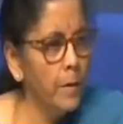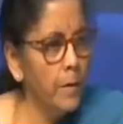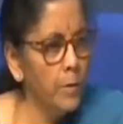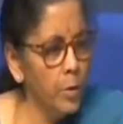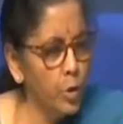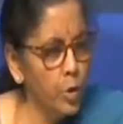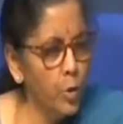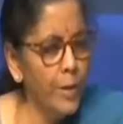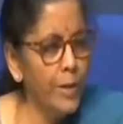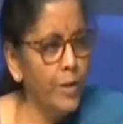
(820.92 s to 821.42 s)

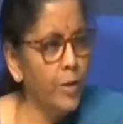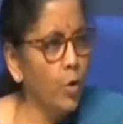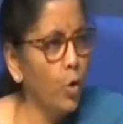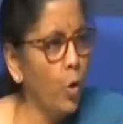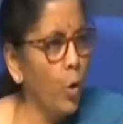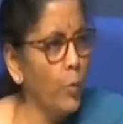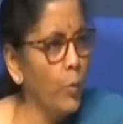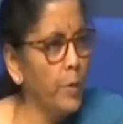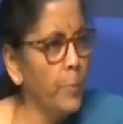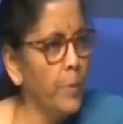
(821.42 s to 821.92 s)
during the
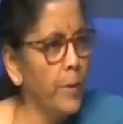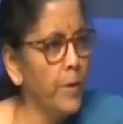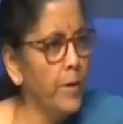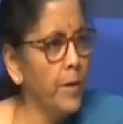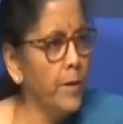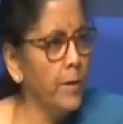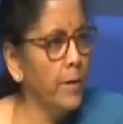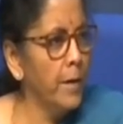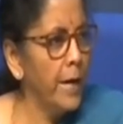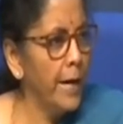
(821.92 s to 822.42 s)
COVID
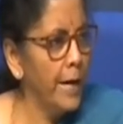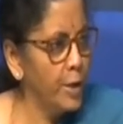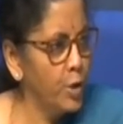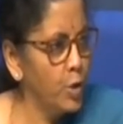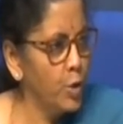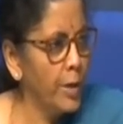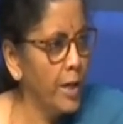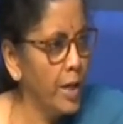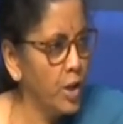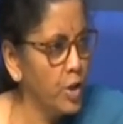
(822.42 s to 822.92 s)
period,
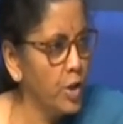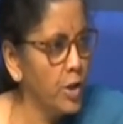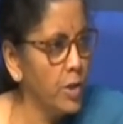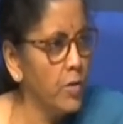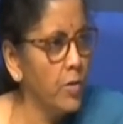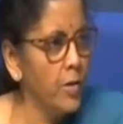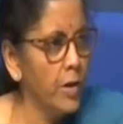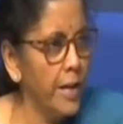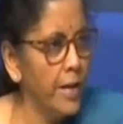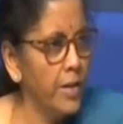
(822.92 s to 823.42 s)
education
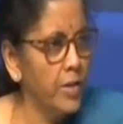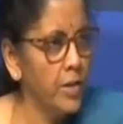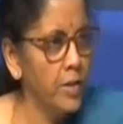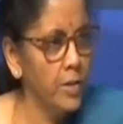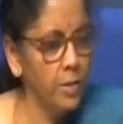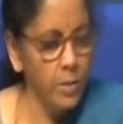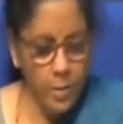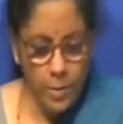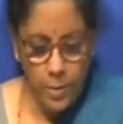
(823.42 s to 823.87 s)
related